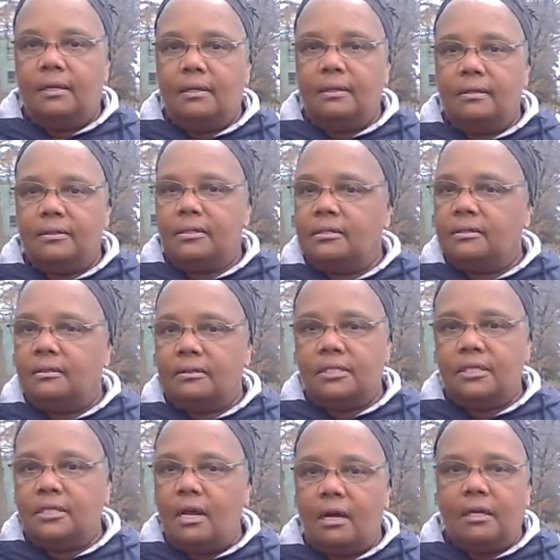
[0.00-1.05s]
We're still
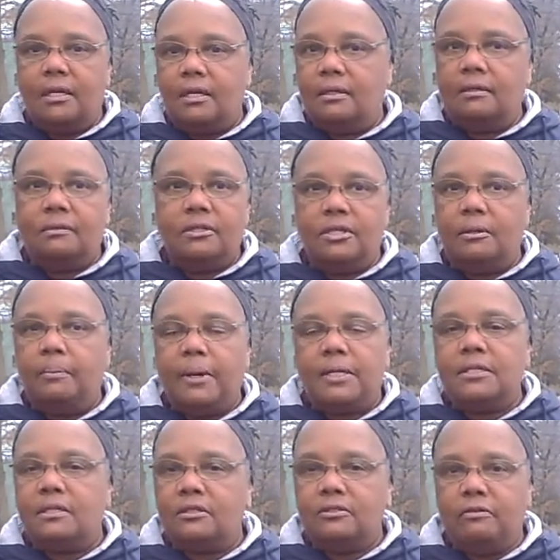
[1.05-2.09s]
stuck into
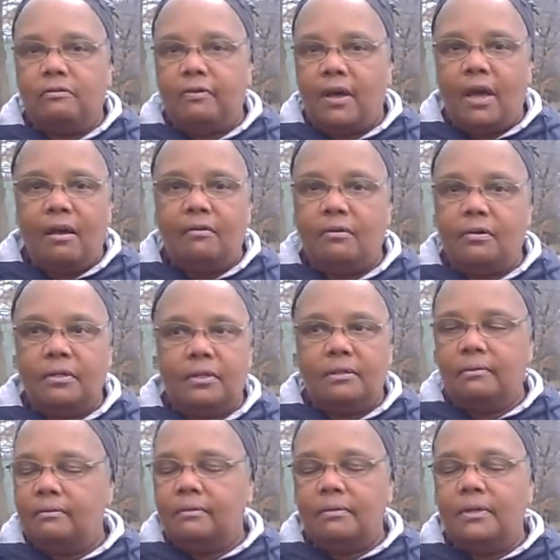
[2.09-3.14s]
basic survival
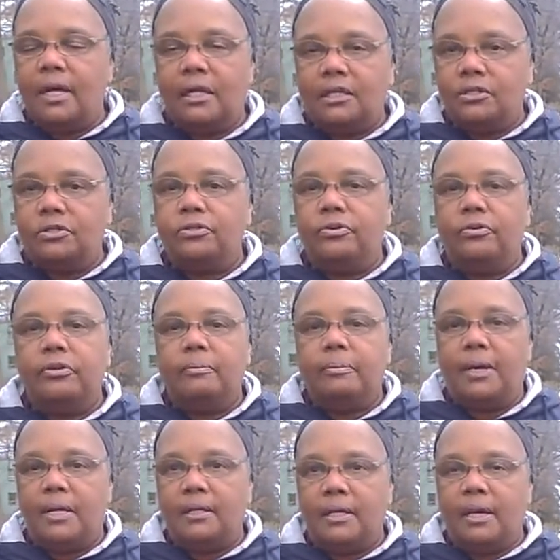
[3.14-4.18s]
and not concerned
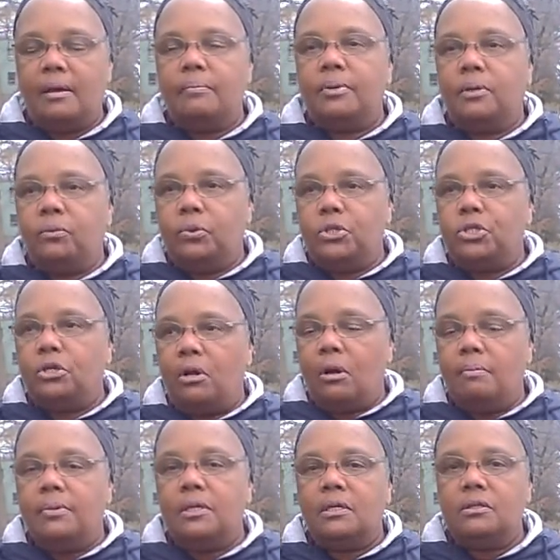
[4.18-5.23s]
about that, but we should
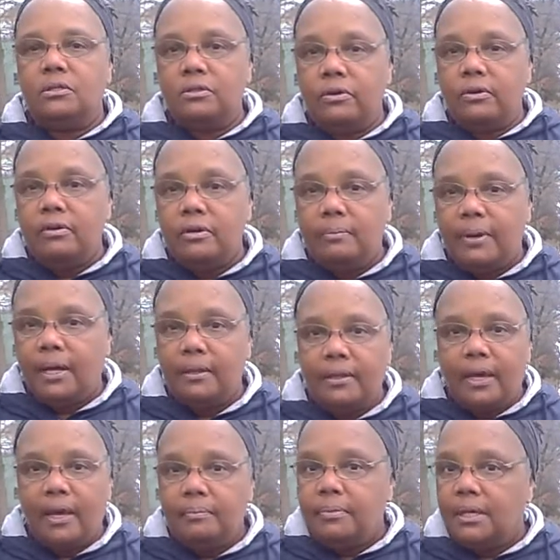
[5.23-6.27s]
all be concerned about
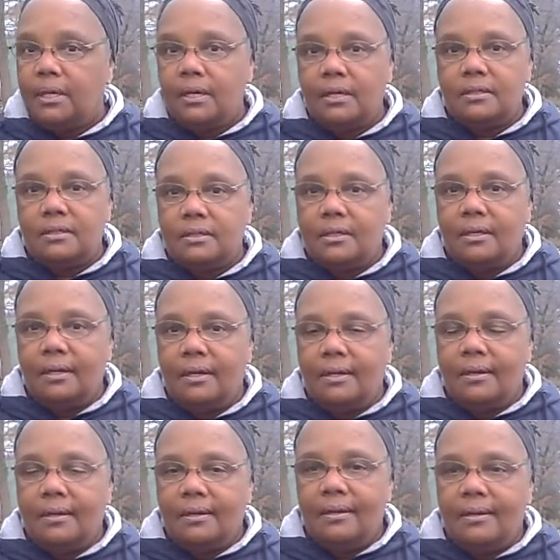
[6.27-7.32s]
that, because
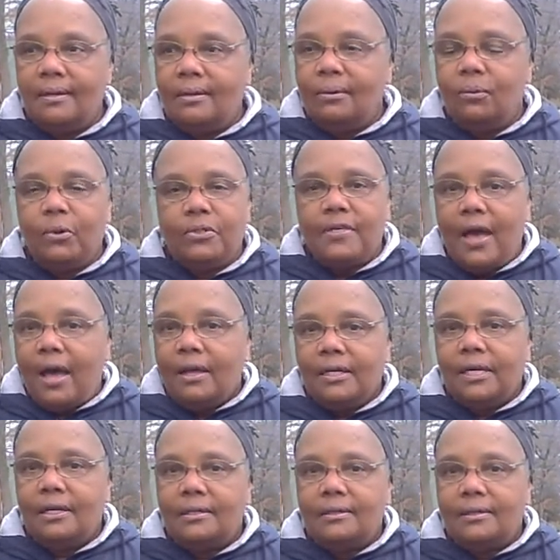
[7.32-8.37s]
without
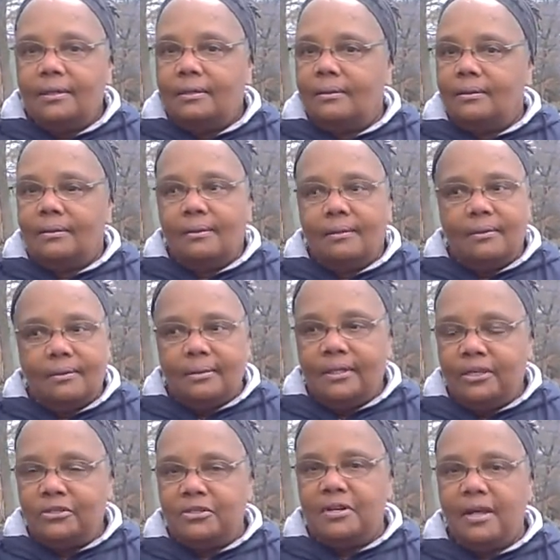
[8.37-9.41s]
it,
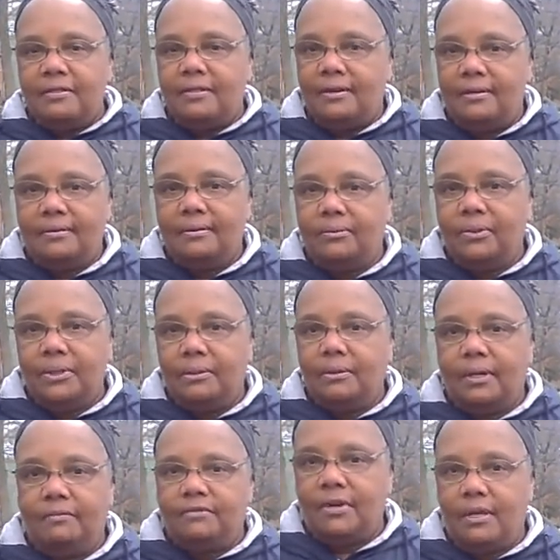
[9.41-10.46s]
there's nothing.
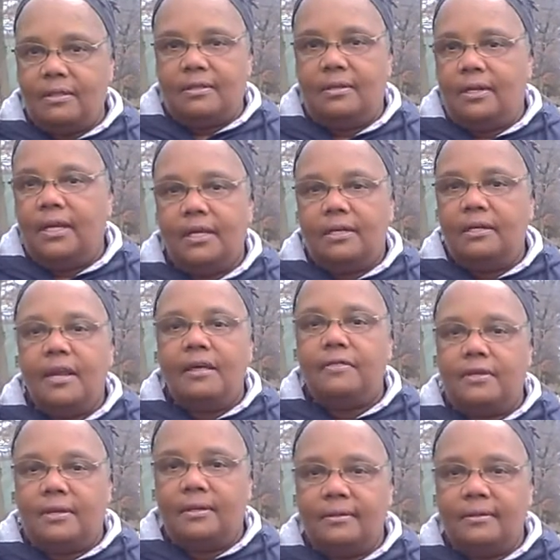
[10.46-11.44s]
Nothing.